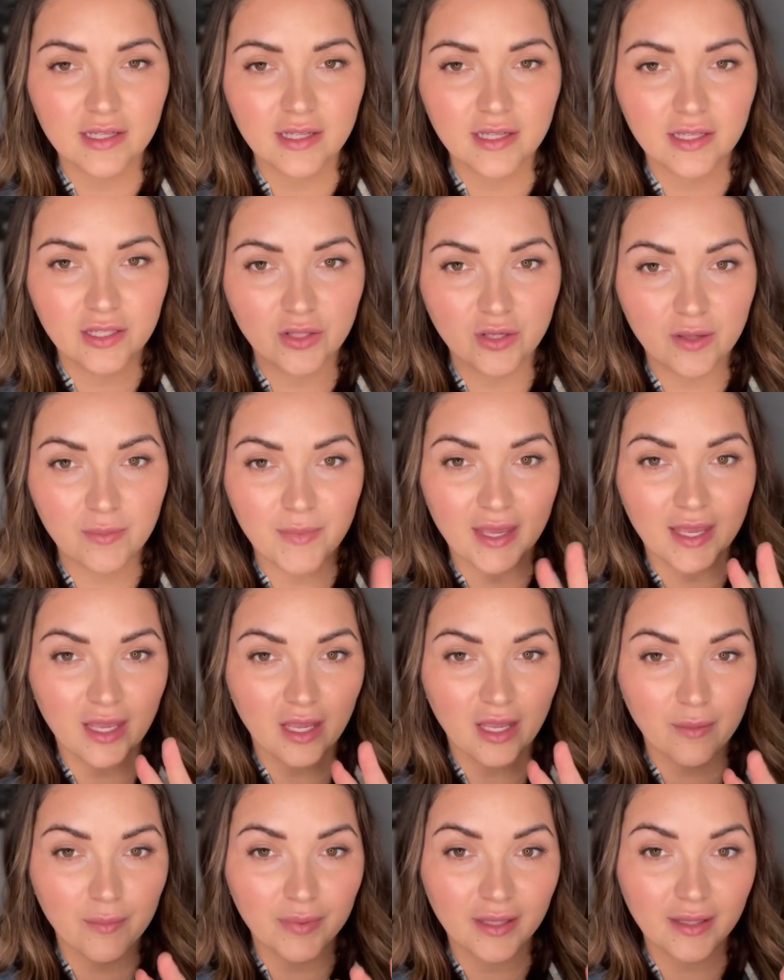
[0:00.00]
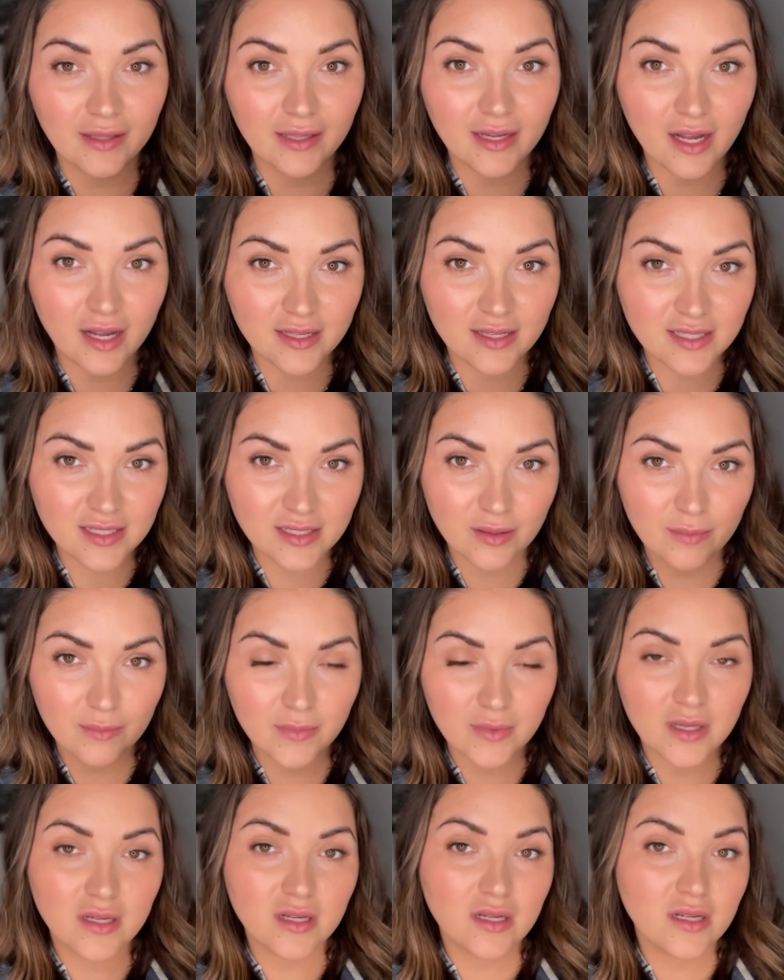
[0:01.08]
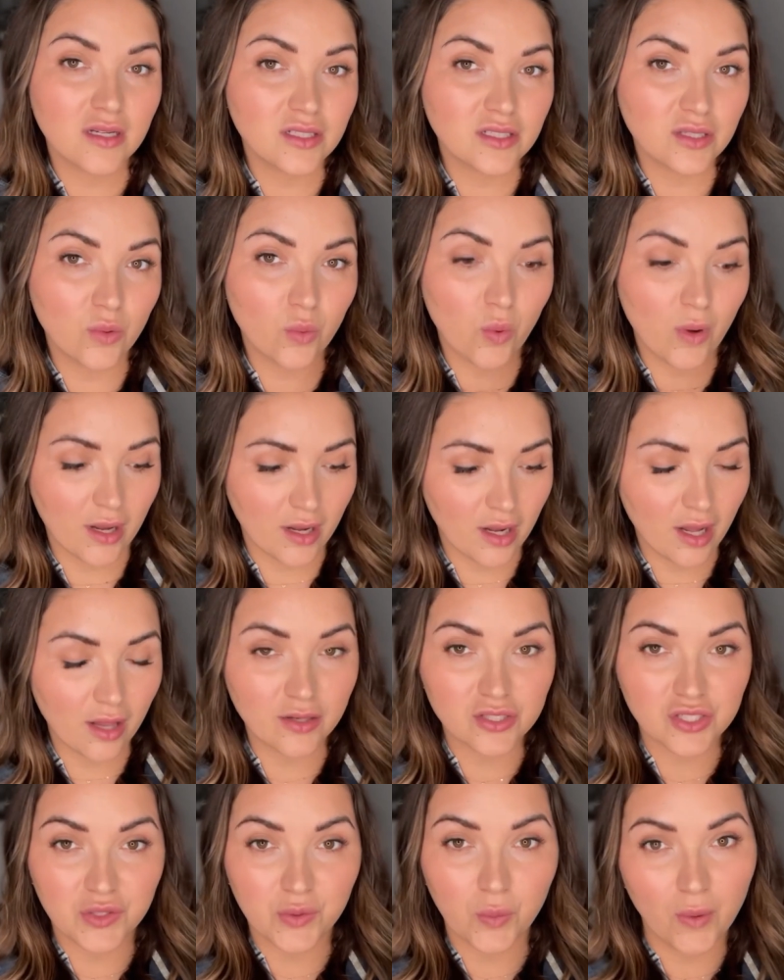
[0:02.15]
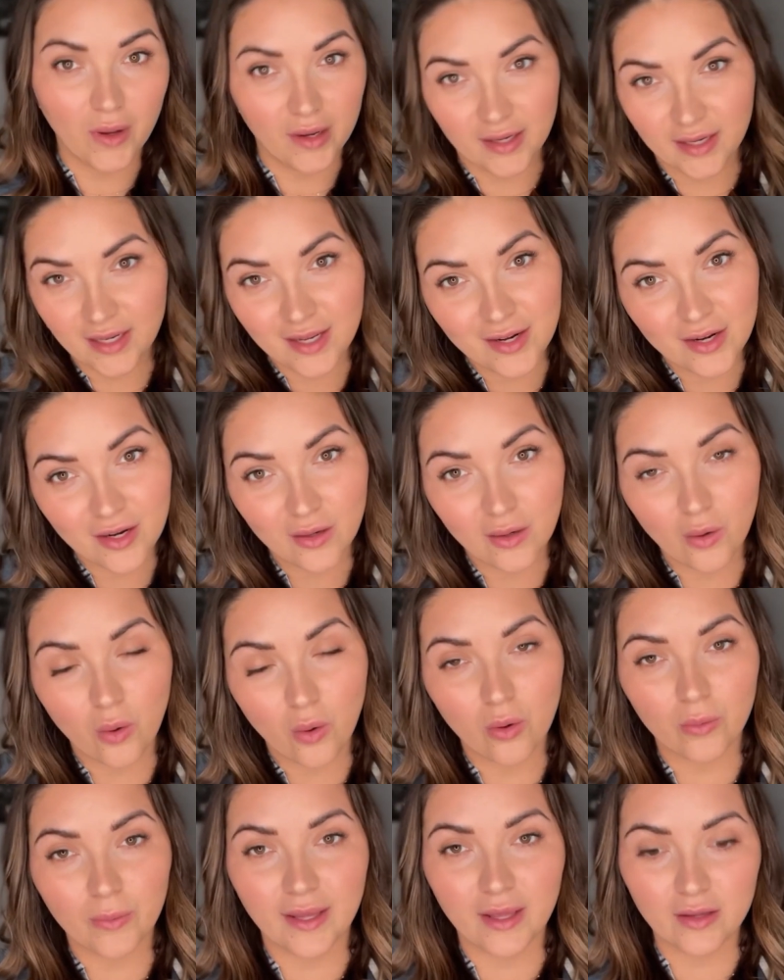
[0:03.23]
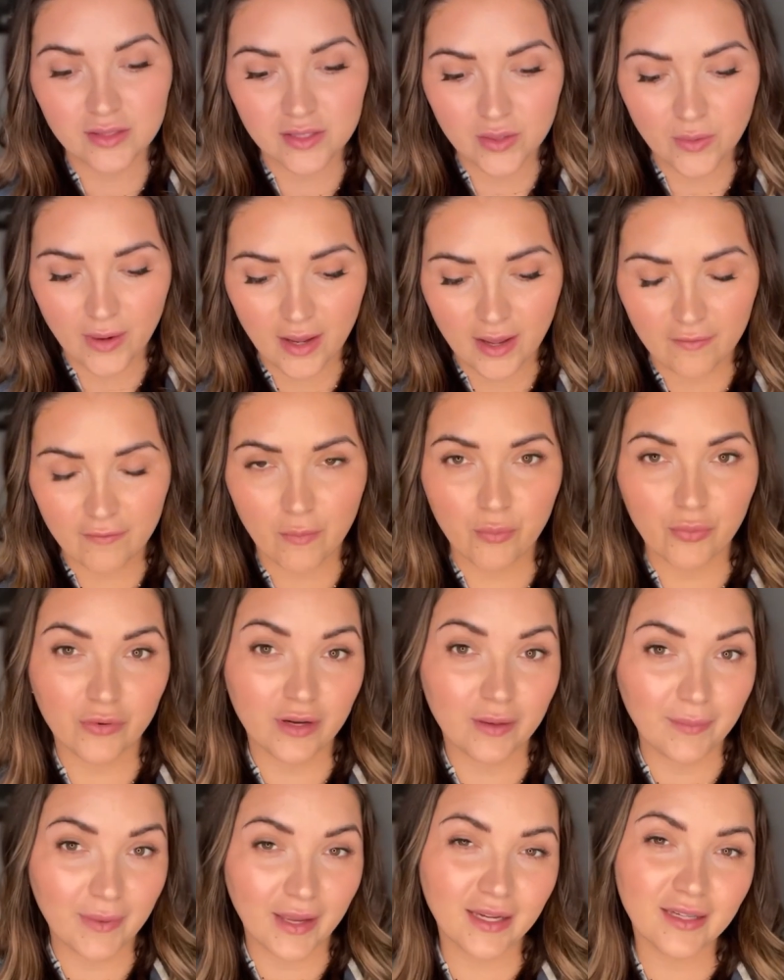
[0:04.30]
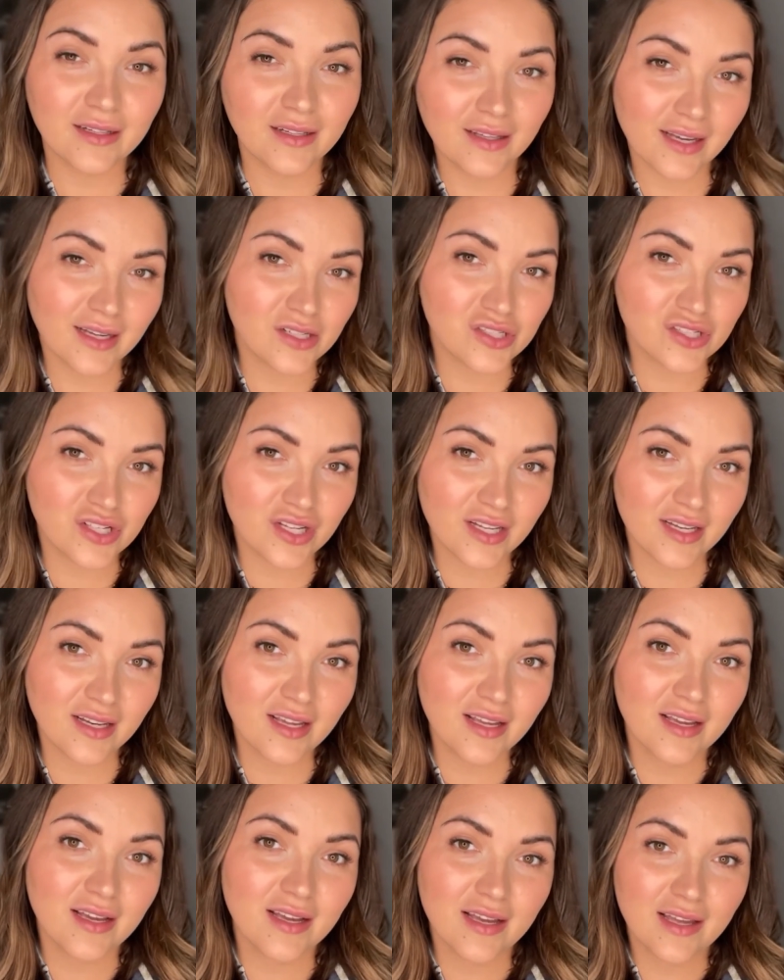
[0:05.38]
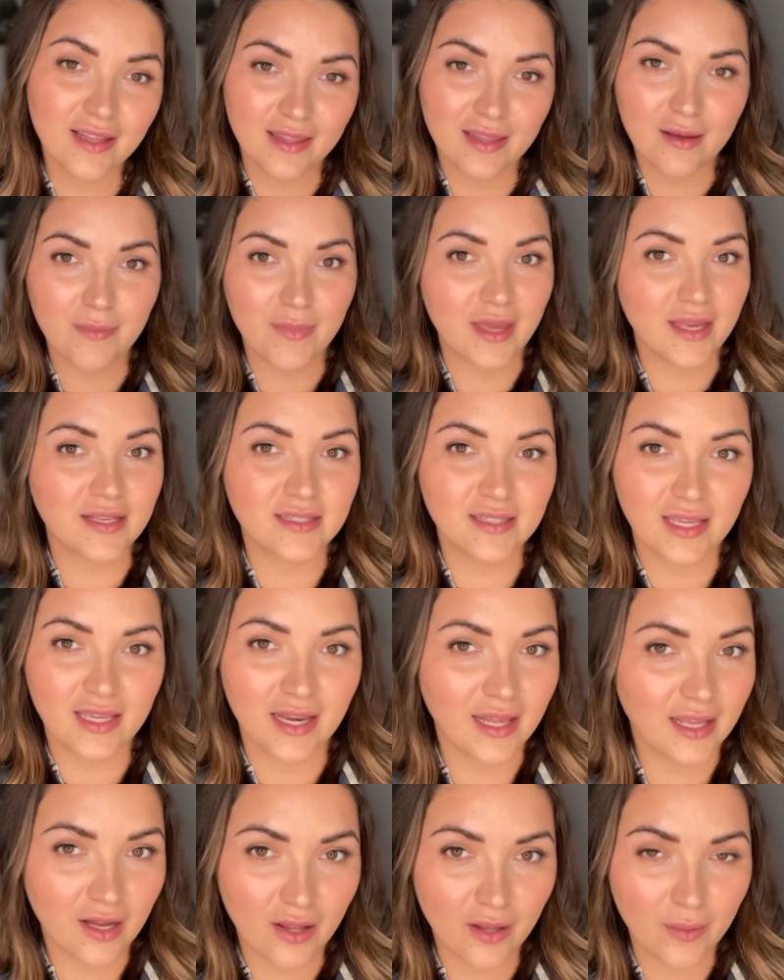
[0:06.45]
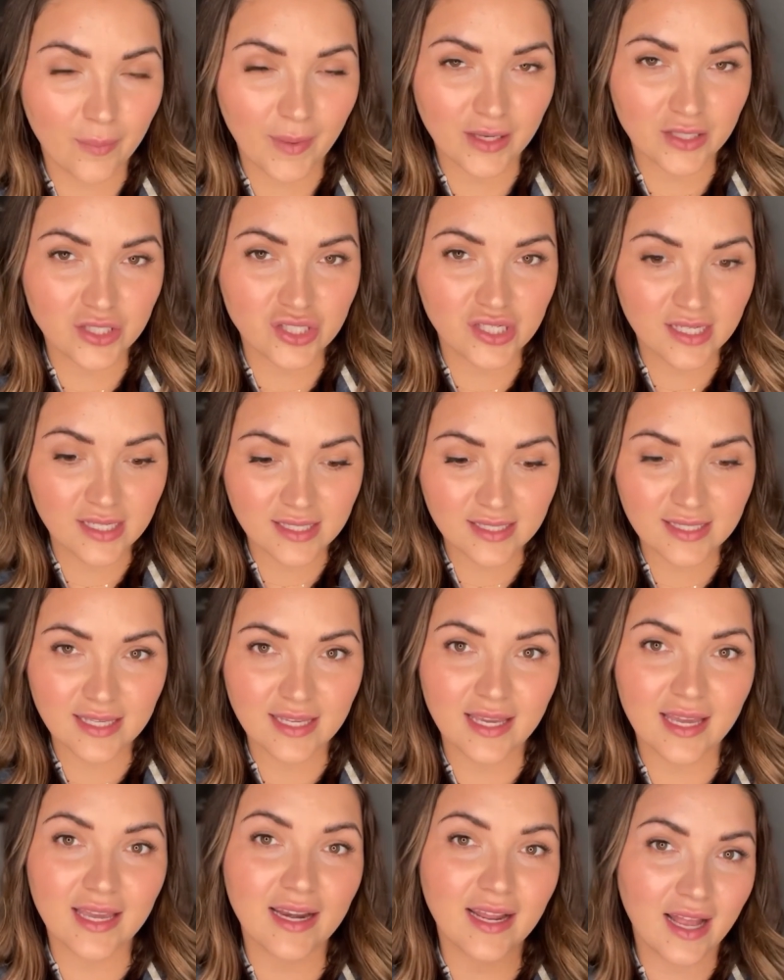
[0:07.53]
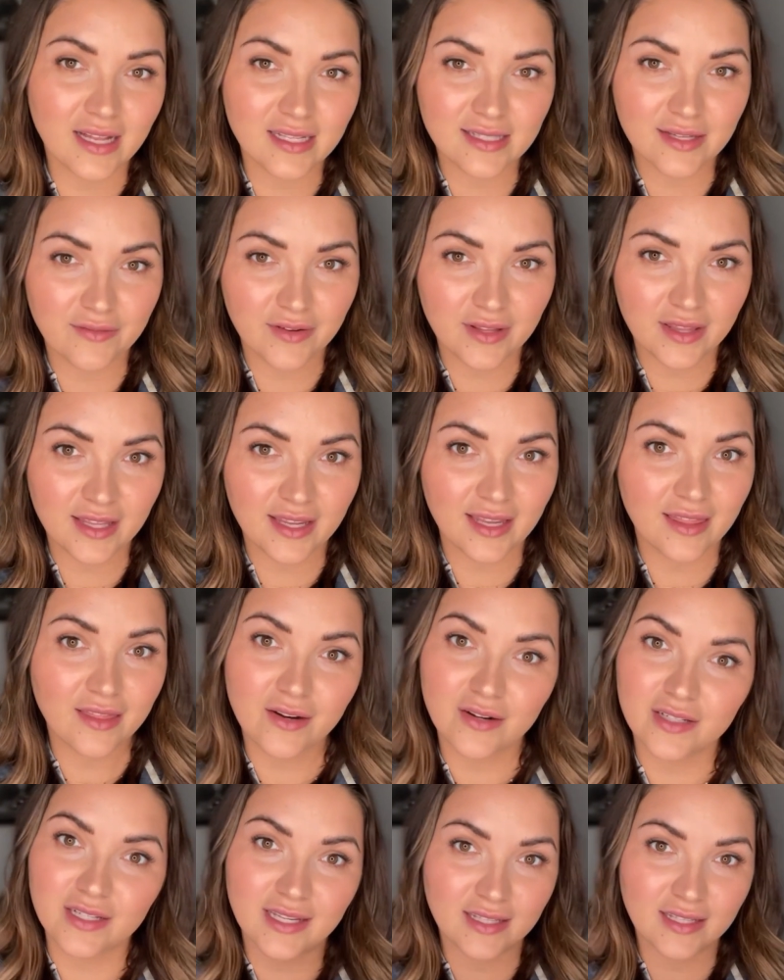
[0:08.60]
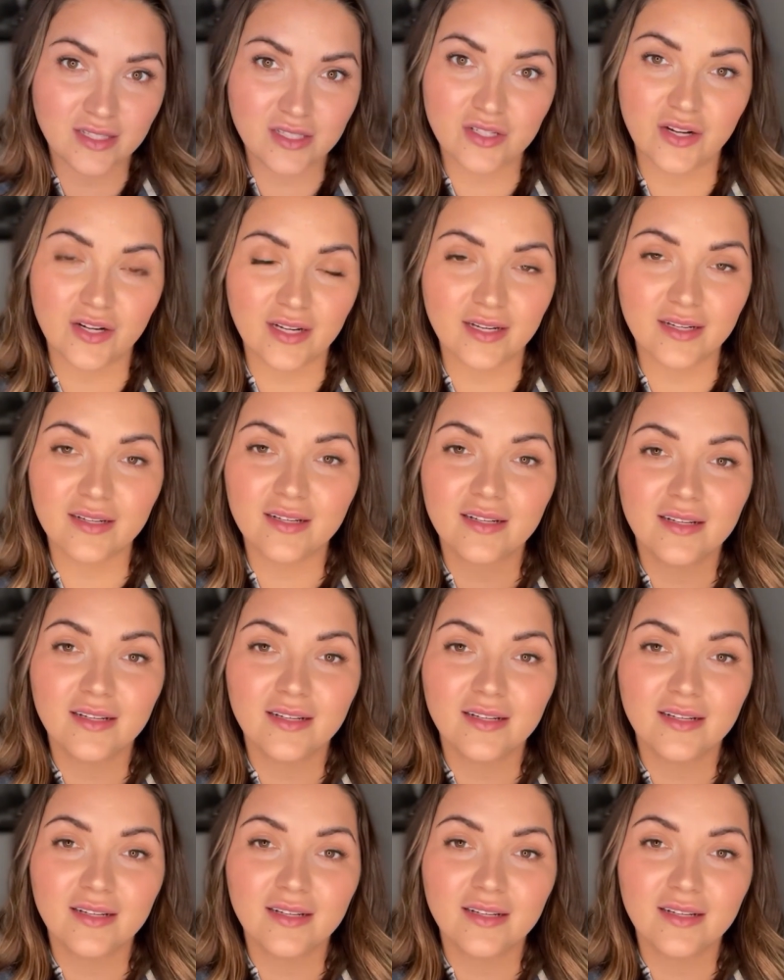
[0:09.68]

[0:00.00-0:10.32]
You can make it completely custom to what colors you want in here, or we also have a pre-made collection that makes getting color matched easy, and it has everything in there to get started.